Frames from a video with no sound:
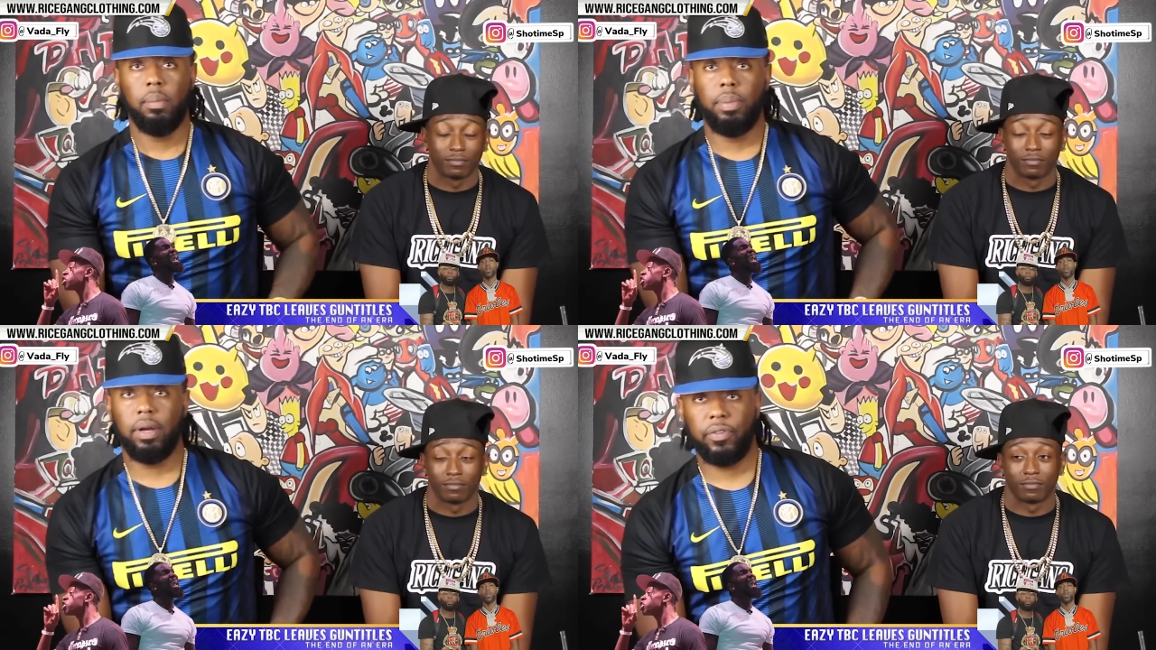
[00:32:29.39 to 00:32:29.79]

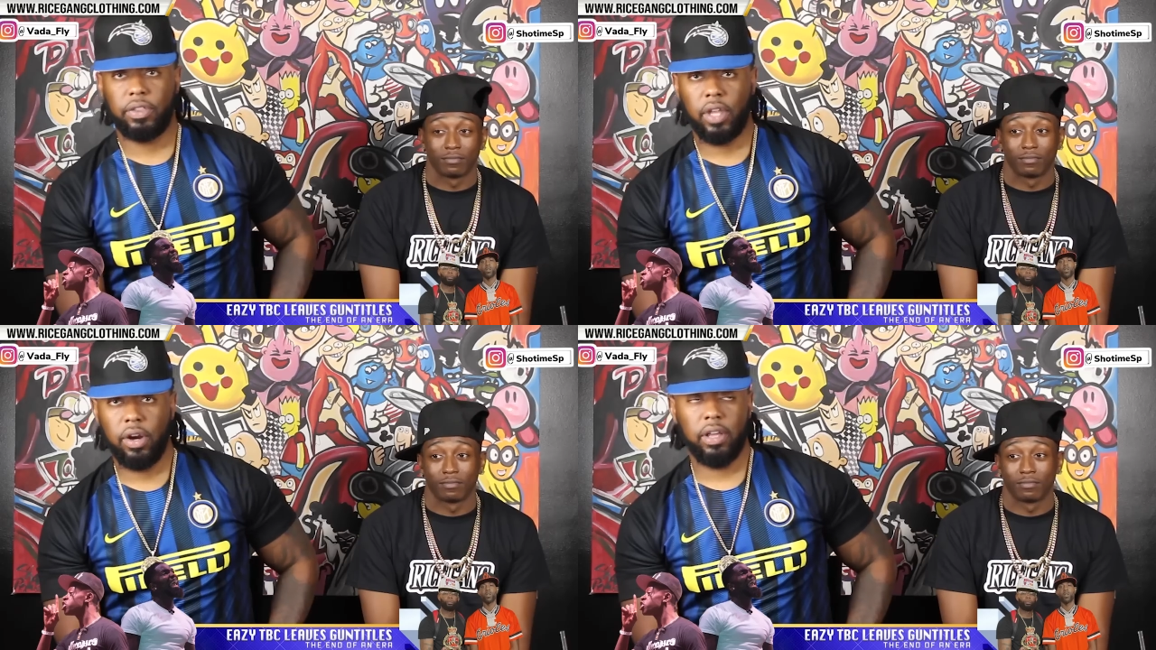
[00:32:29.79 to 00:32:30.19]
Speaker 1: But for
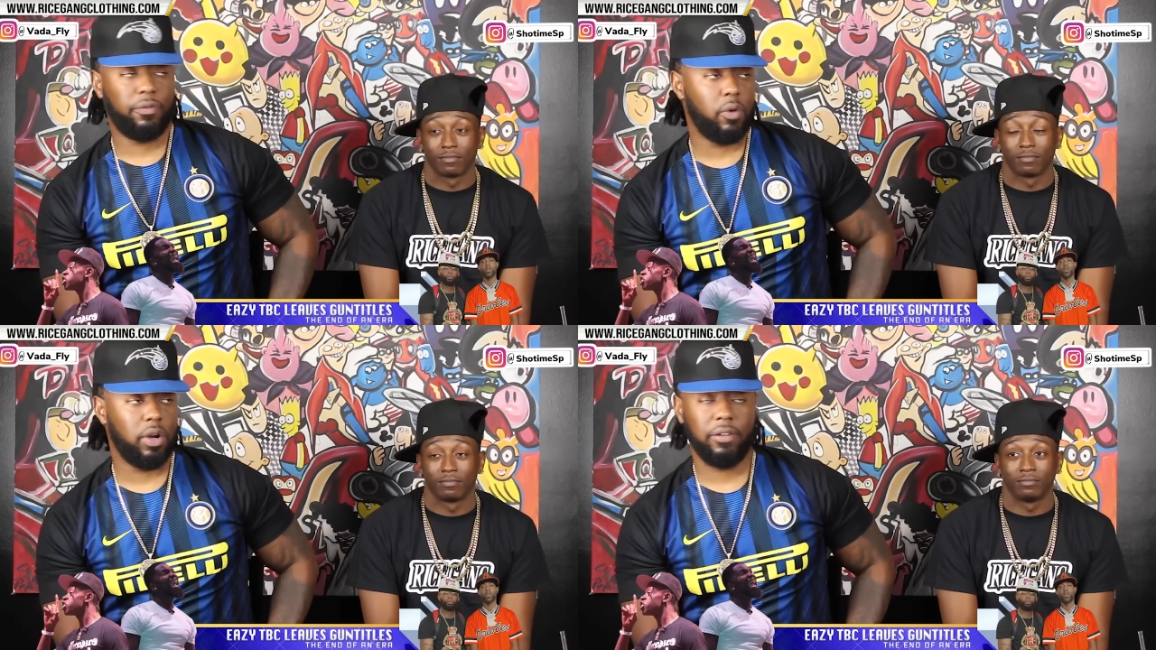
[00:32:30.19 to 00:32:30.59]
30,
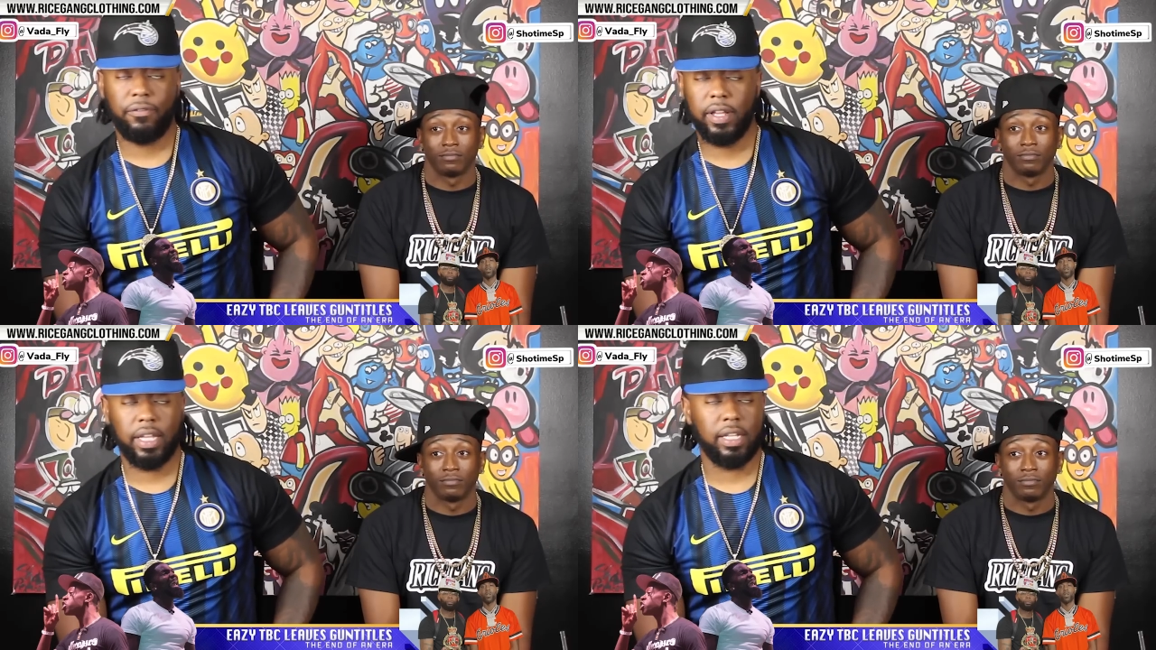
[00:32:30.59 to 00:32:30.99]
40,
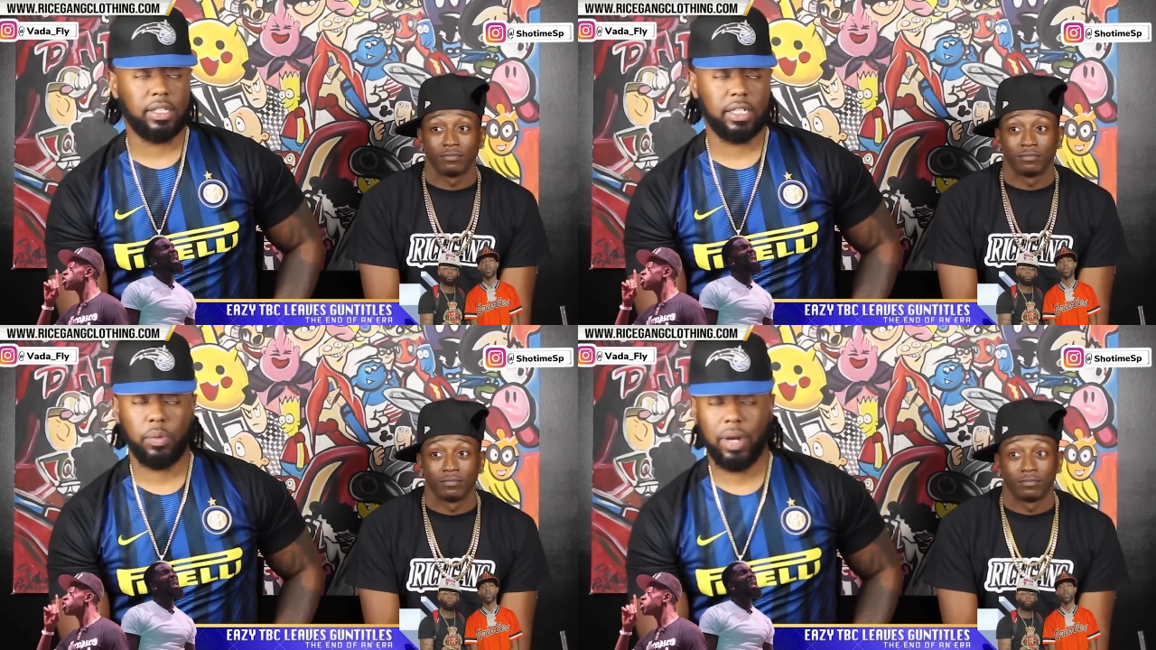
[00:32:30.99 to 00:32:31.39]
50,
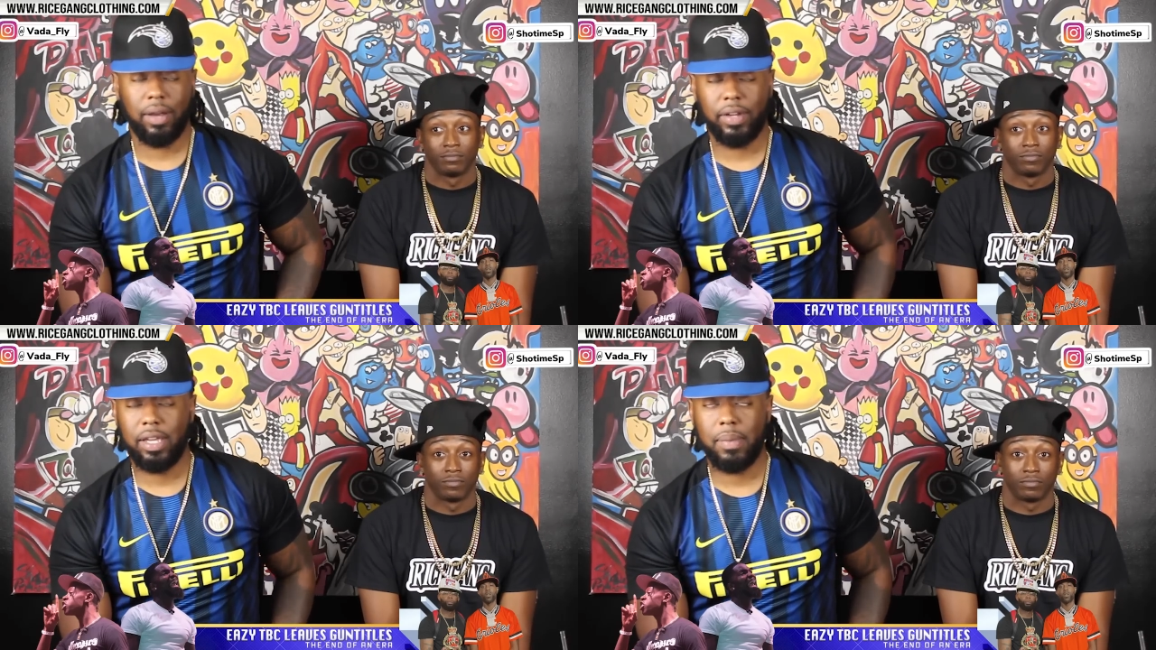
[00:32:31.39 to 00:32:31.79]
60,
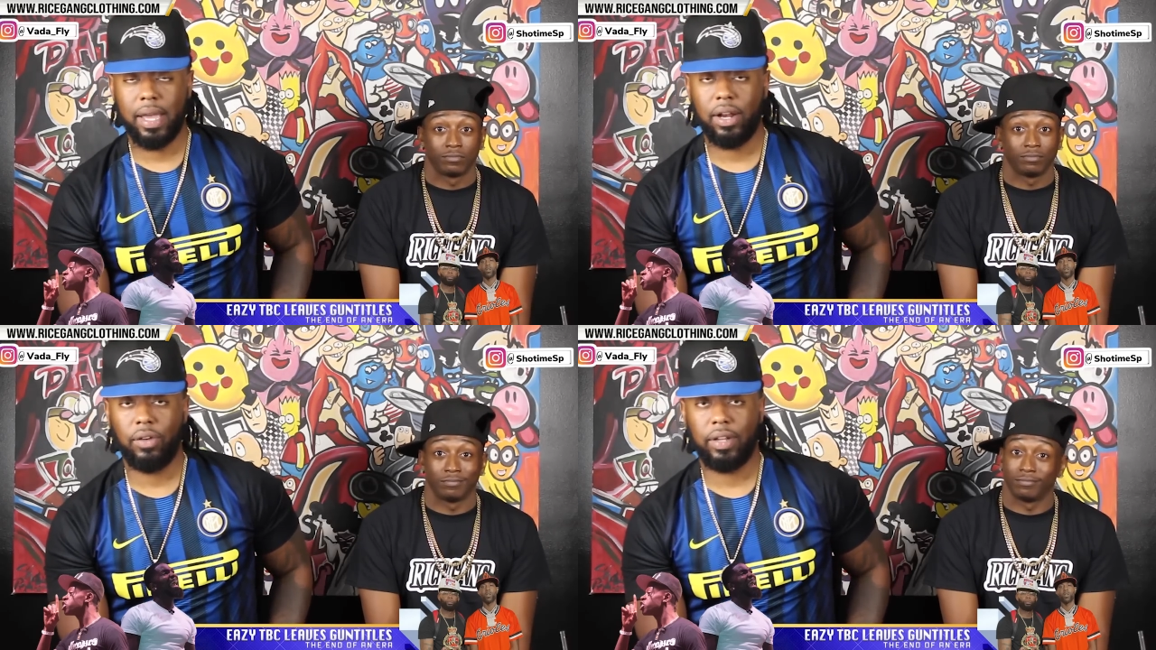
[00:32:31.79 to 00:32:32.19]
whatever he
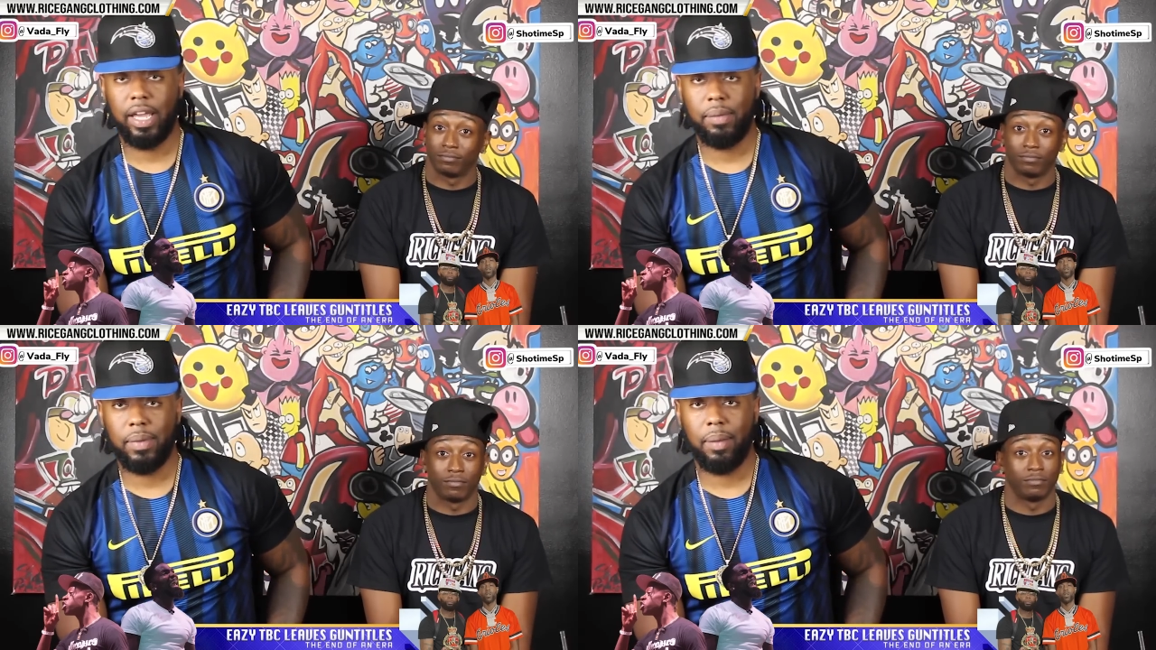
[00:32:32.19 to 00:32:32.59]
made off that
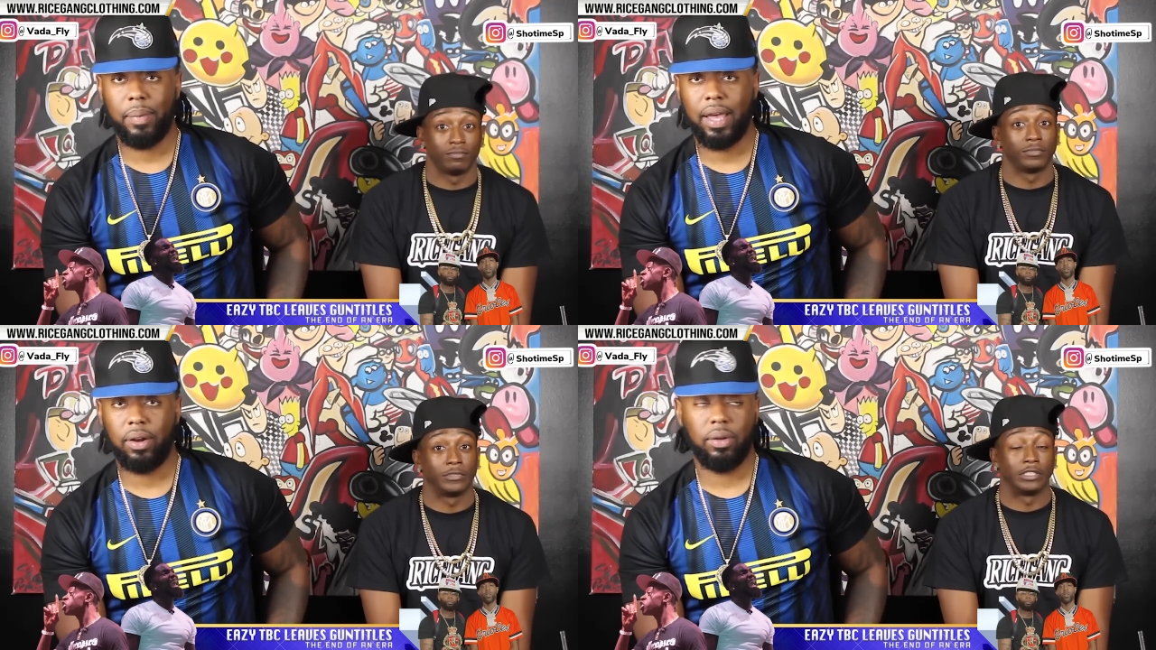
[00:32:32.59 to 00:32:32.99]
Hitman
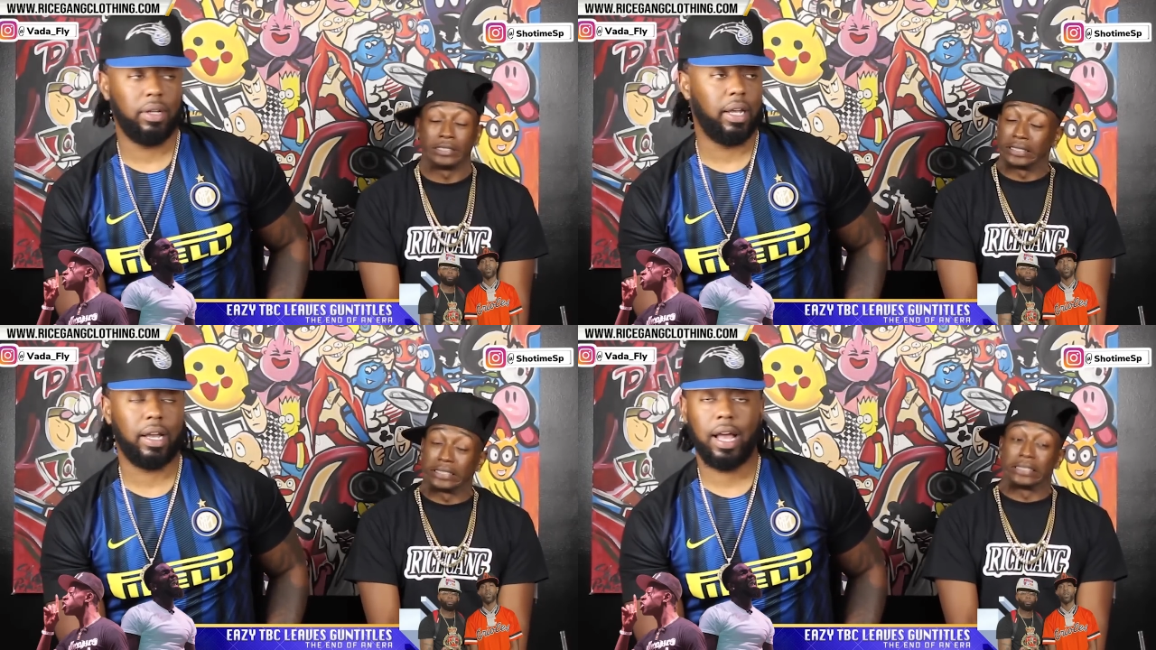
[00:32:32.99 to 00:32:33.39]
battle,
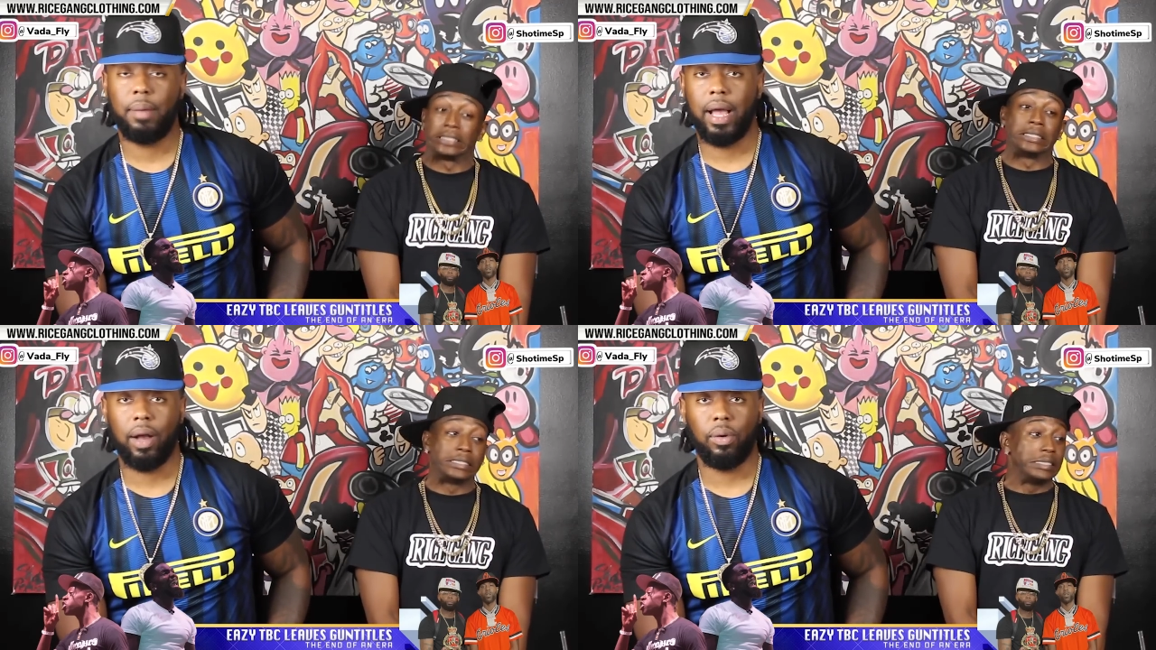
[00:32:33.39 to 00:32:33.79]
nigga,
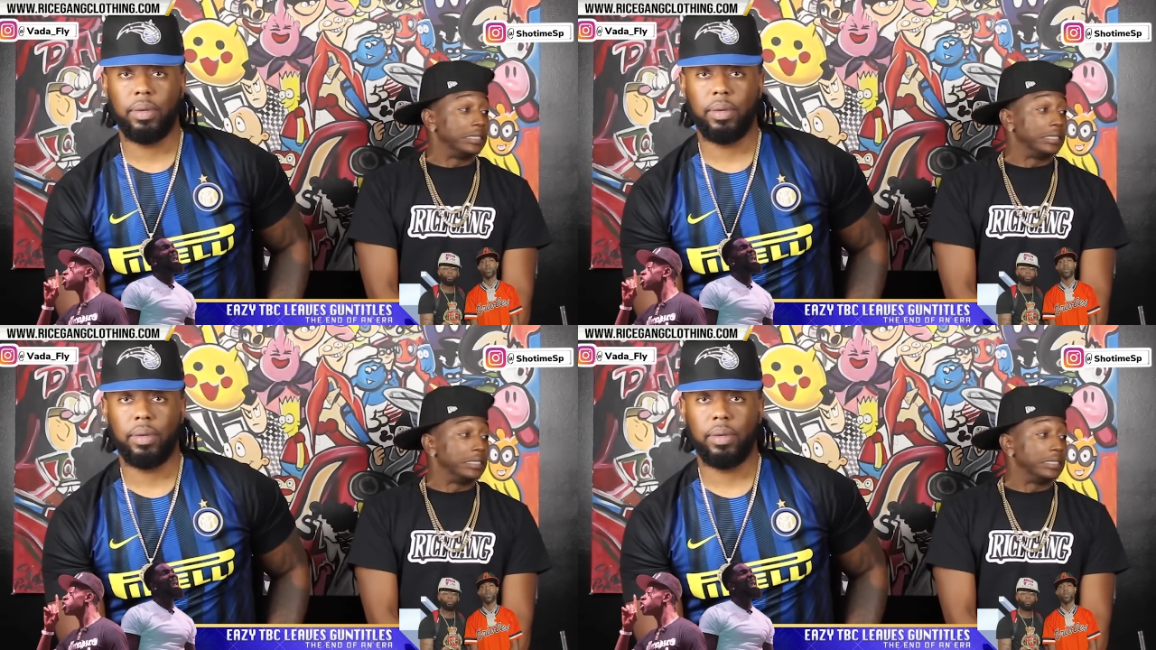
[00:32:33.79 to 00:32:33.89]
I'm out.